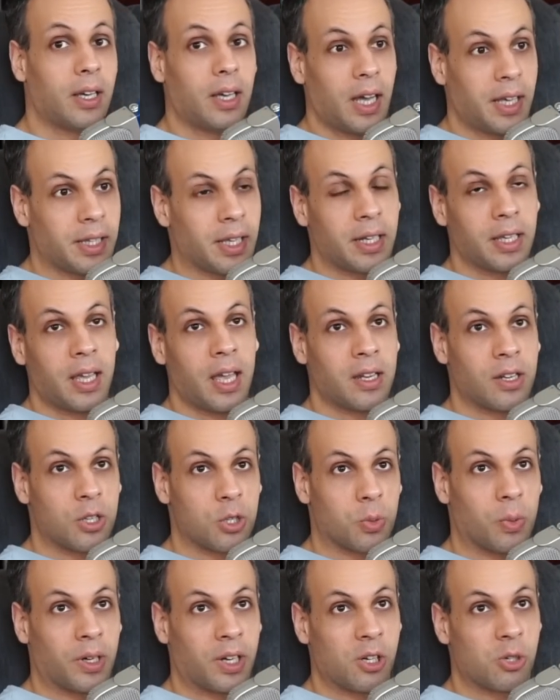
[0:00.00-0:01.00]
and then again in
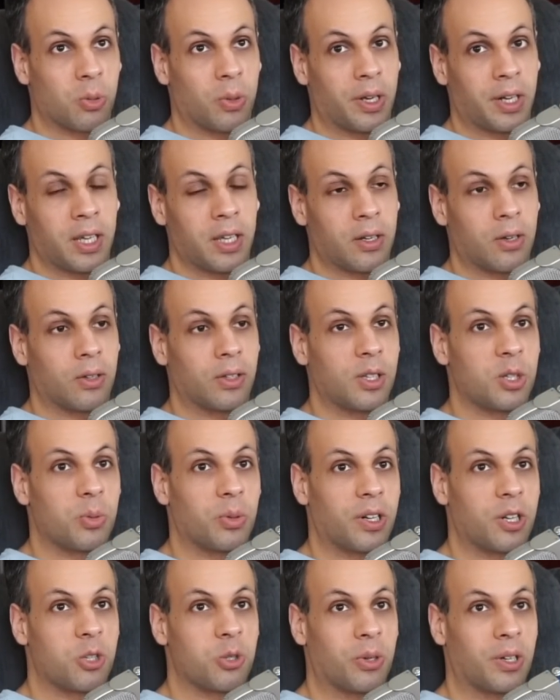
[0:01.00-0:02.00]
2020 and early
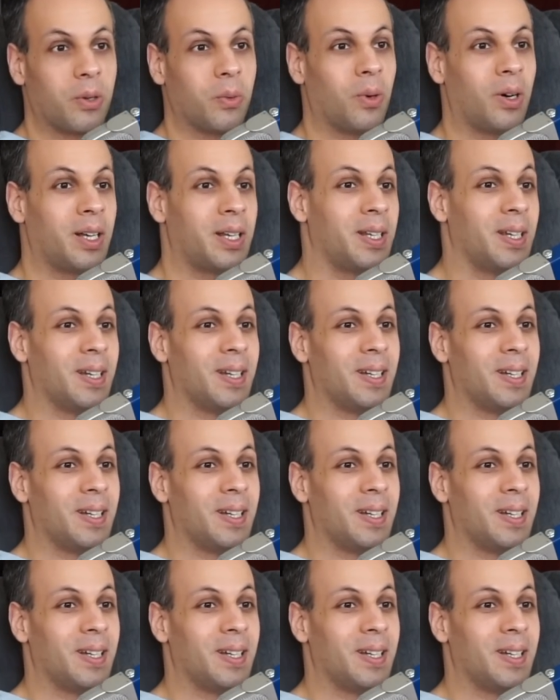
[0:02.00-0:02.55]
2021.